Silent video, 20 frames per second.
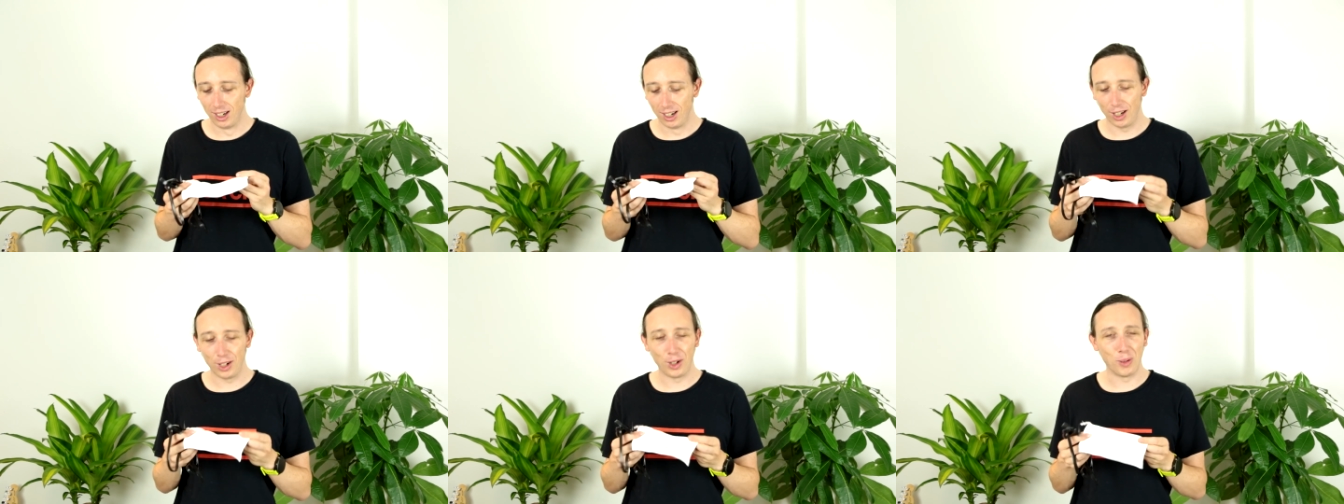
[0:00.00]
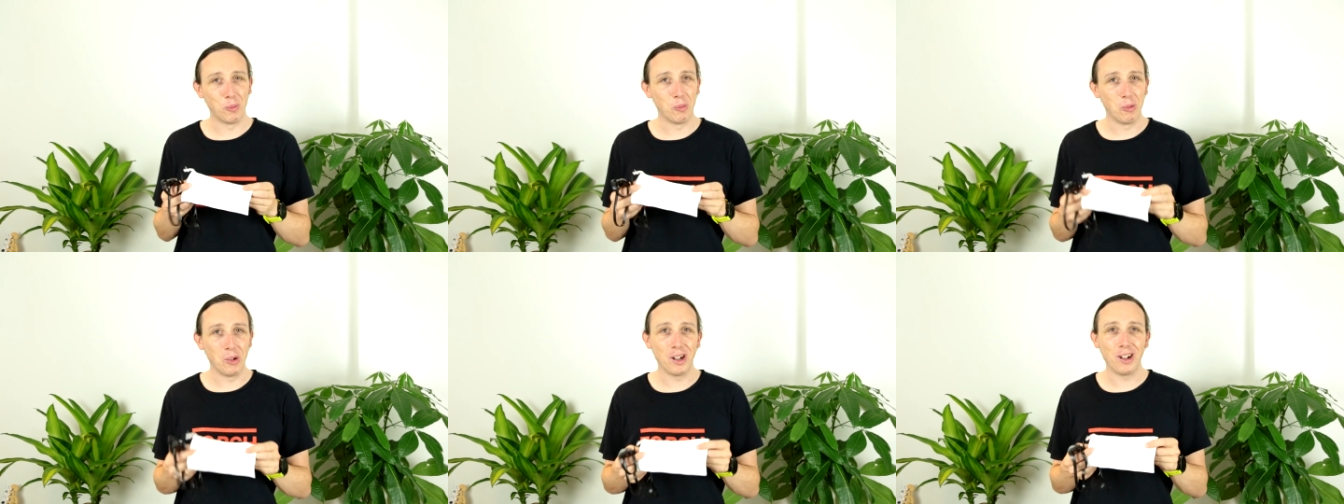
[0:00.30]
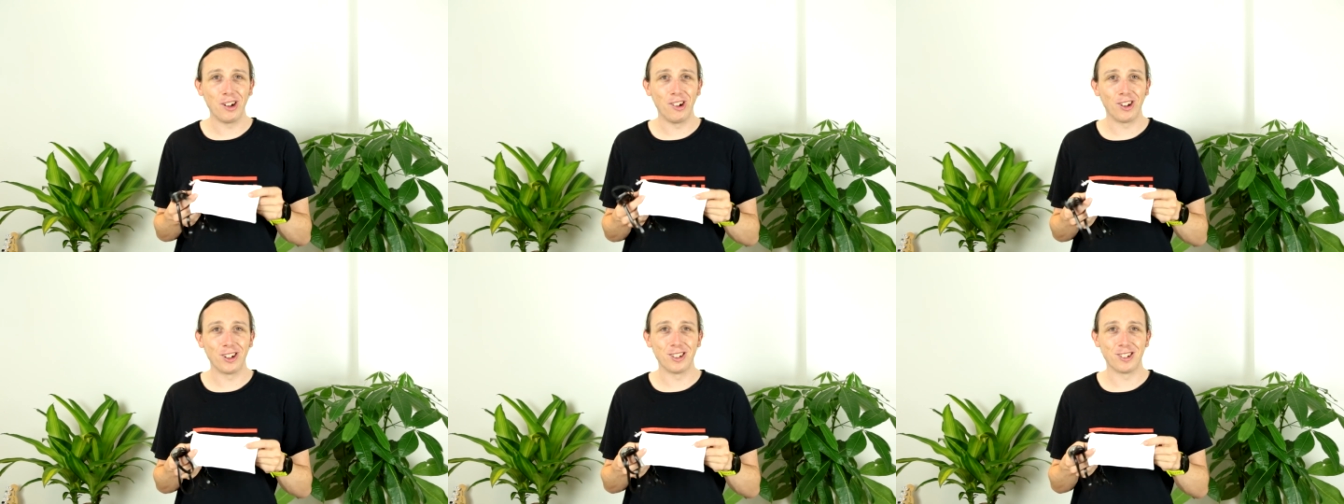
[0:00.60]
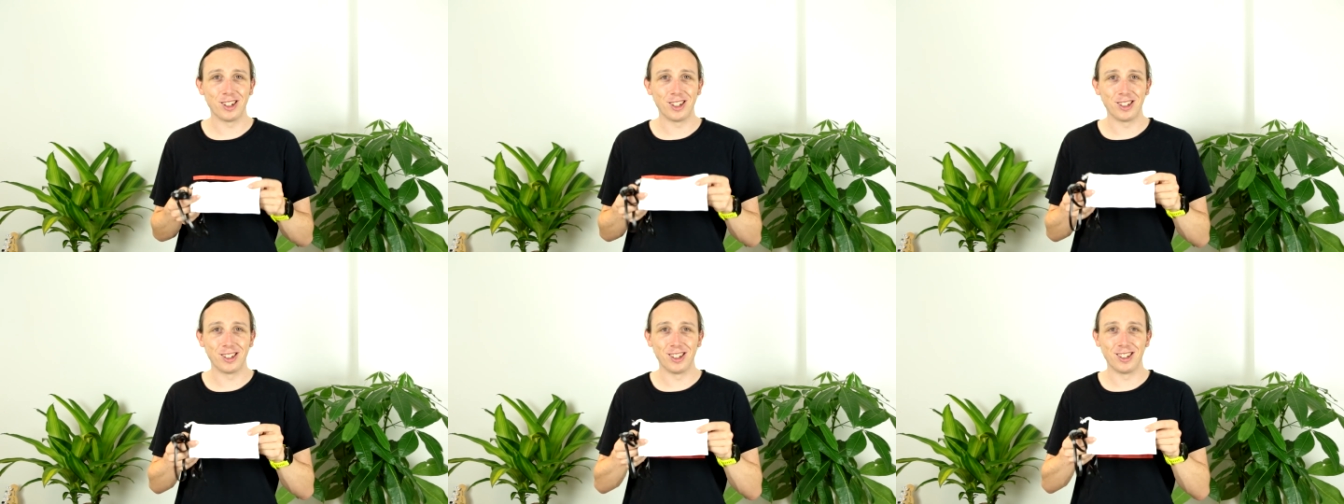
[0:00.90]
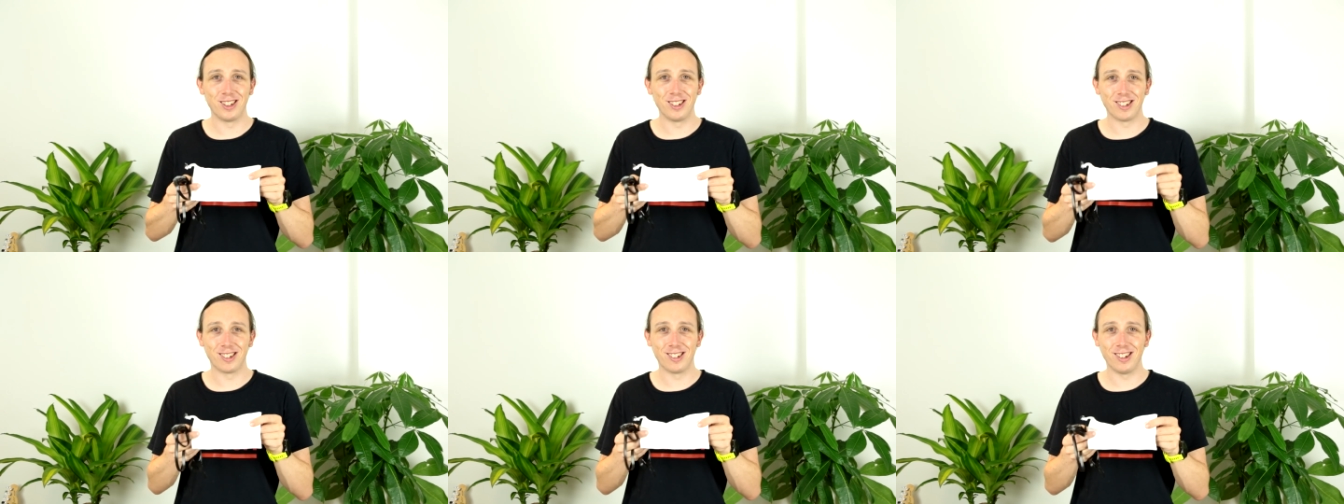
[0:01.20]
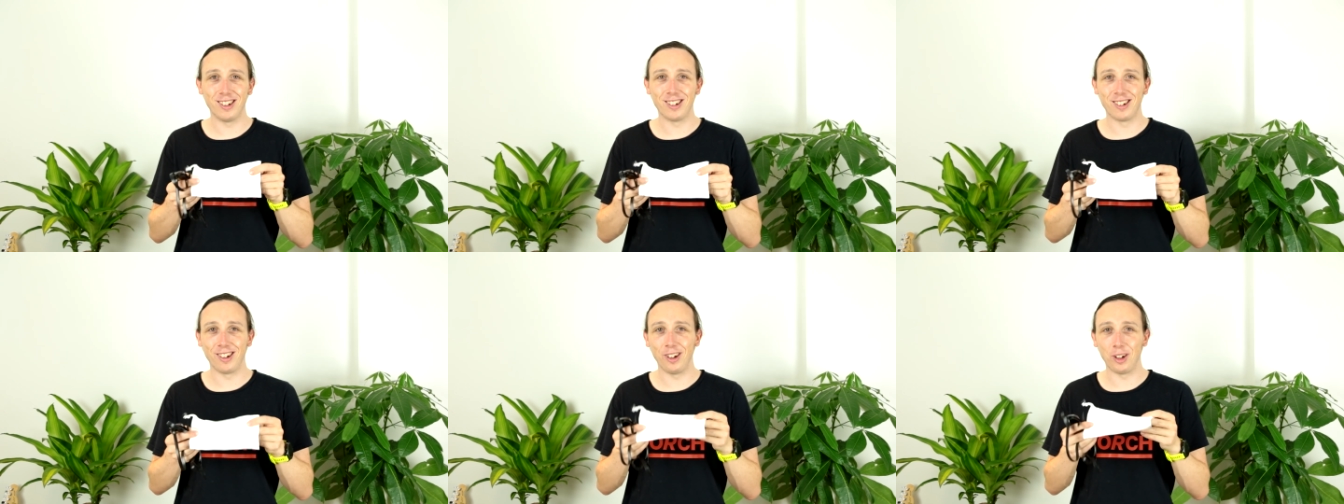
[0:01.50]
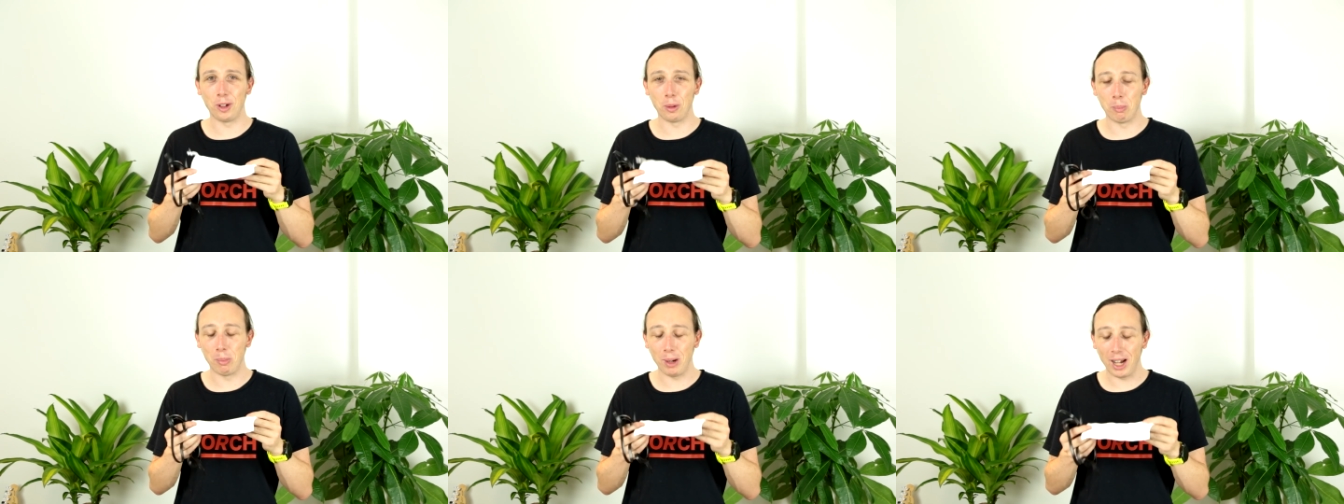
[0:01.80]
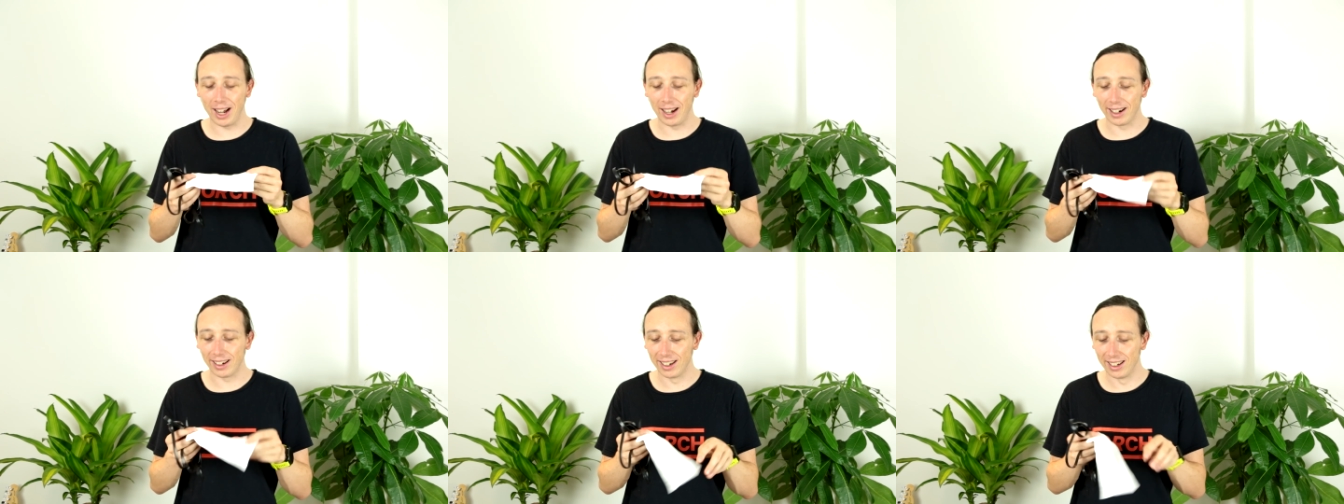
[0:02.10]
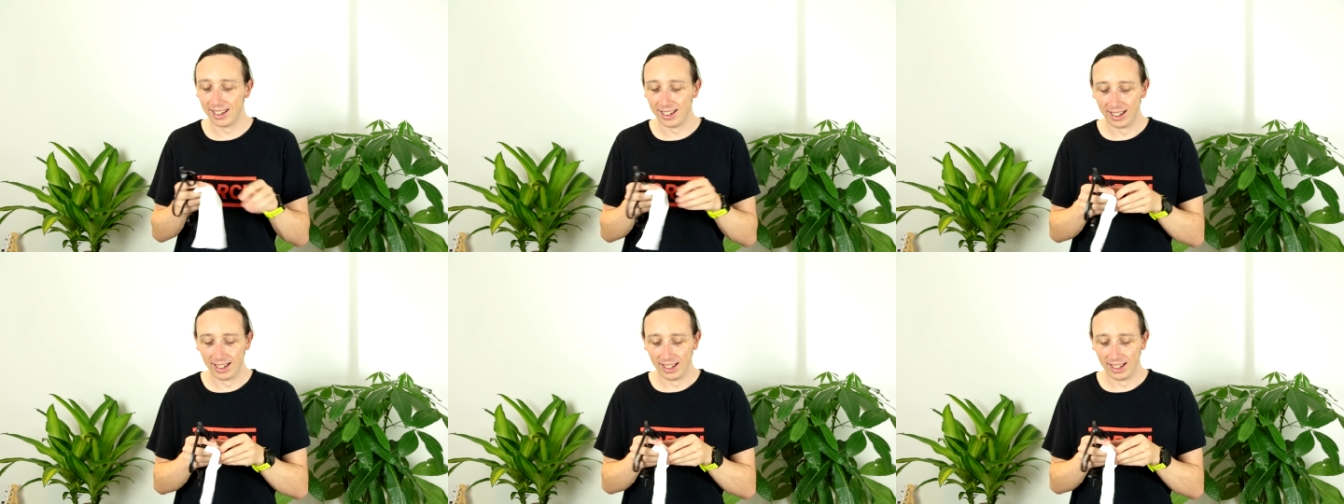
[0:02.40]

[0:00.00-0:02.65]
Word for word: and then realizing that it's this little bag.